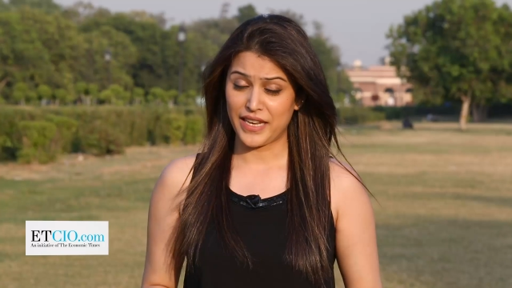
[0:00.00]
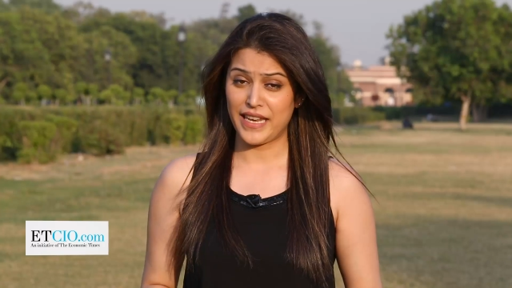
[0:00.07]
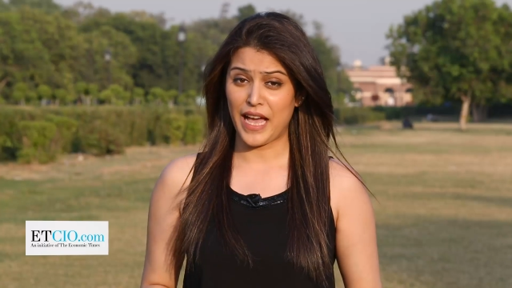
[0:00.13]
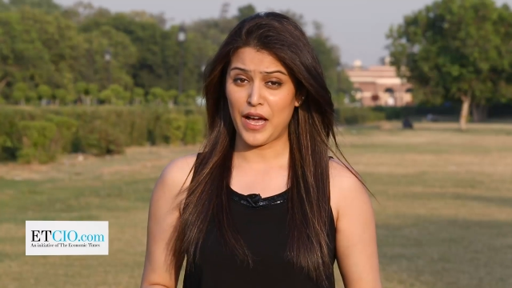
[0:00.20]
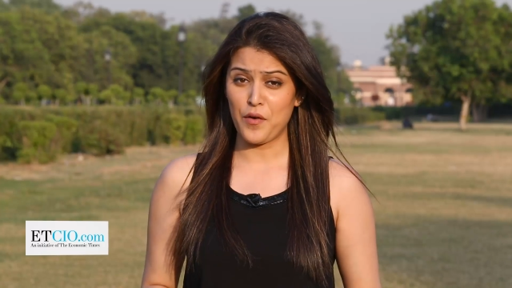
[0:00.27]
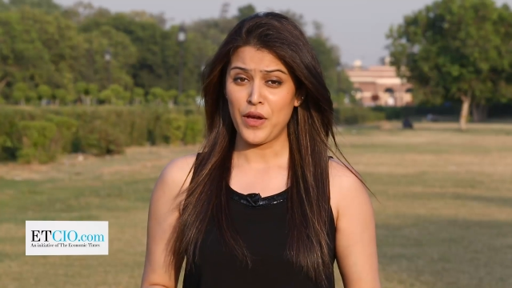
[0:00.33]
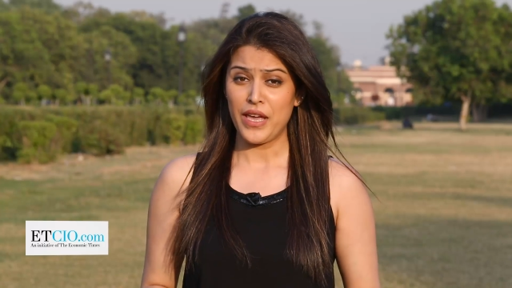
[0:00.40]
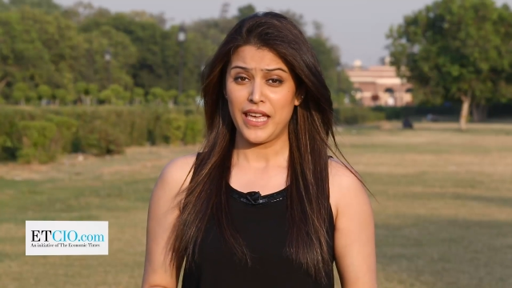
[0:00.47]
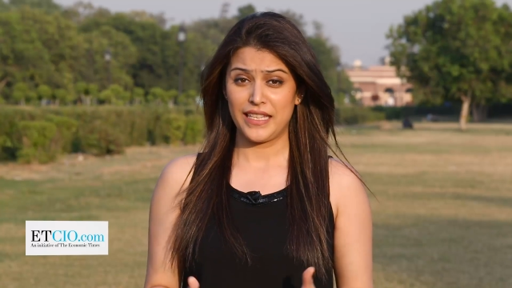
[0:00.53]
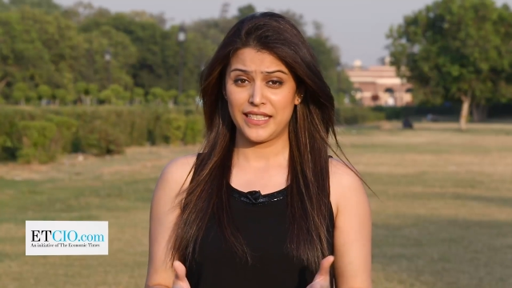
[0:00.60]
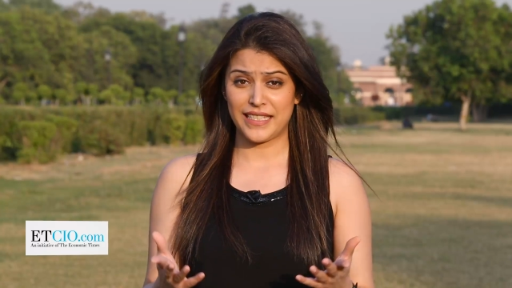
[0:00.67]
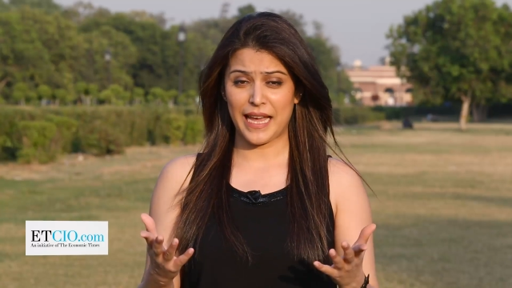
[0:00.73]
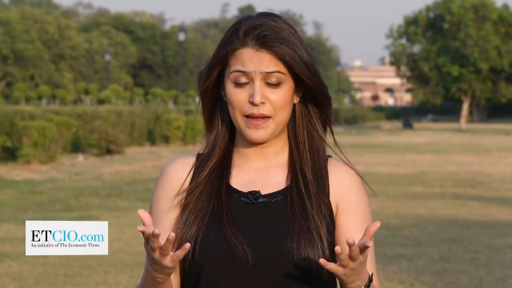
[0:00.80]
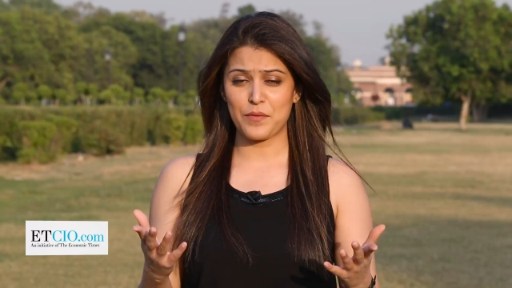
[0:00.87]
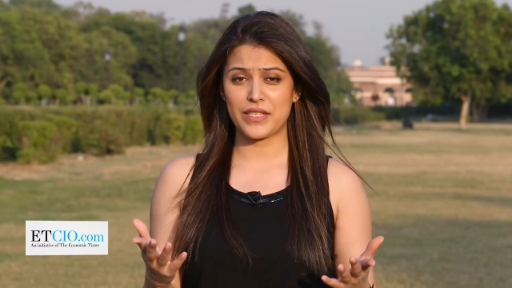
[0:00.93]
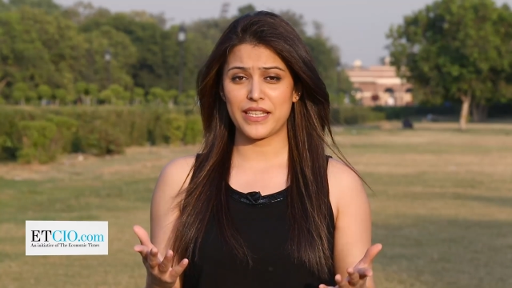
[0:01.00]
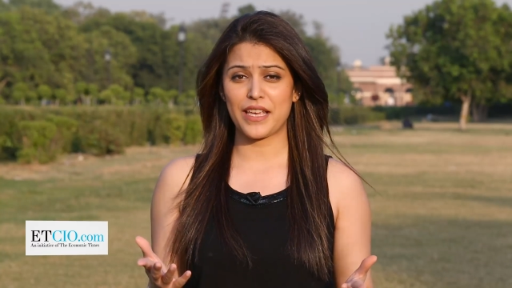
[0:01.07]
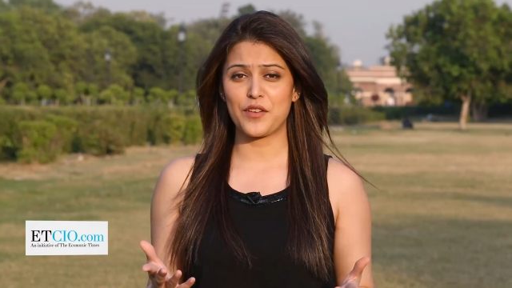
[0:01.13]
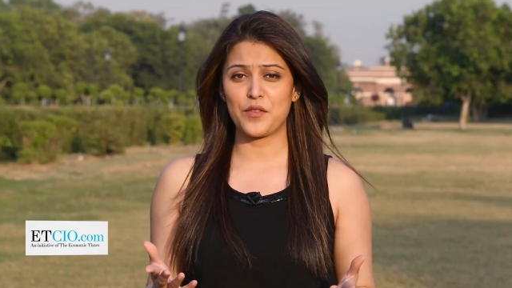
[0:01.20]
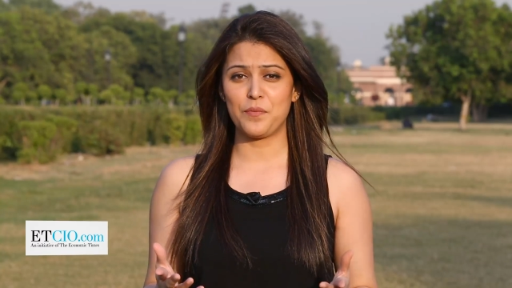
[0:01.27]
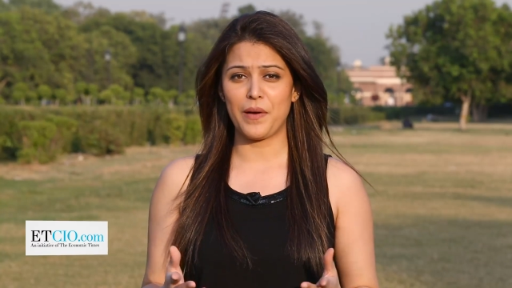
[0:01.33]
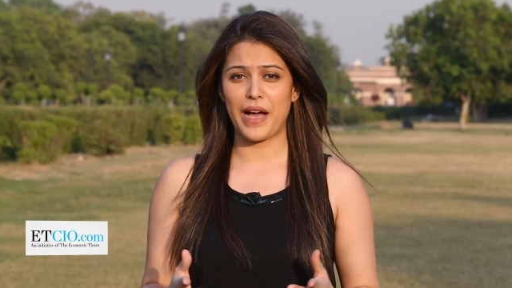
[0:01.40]
And now it's time to
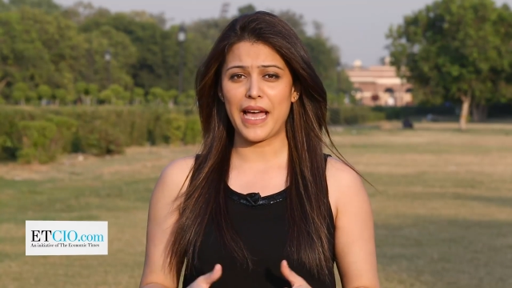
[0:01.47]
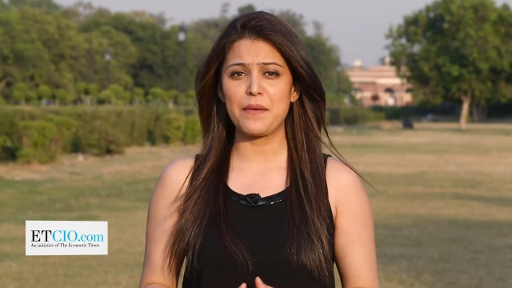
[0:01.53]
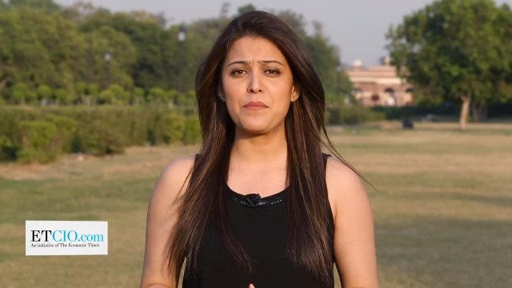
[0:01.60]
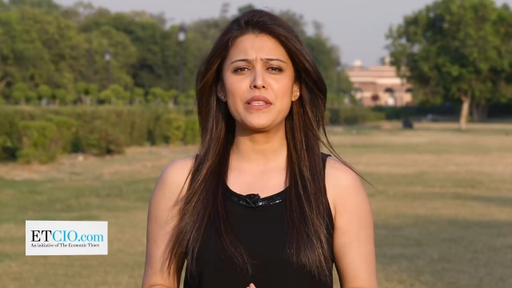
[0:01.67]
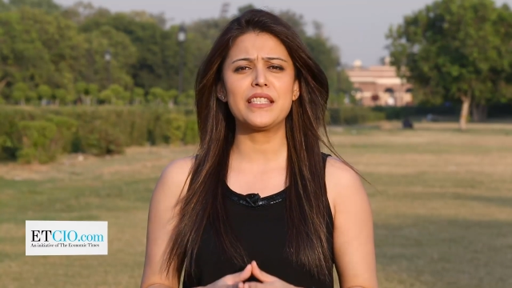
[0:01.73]
say goodbye,